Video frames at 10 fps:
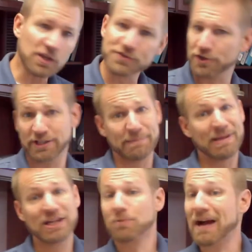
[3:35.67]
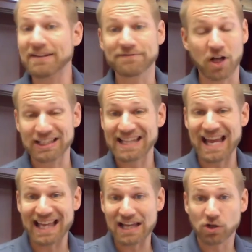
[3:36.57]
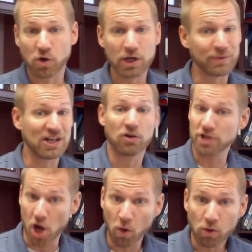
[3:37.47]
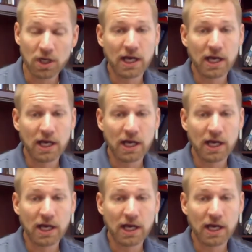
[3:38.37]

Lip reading: Certainly Peter might fall in that category. We don't know.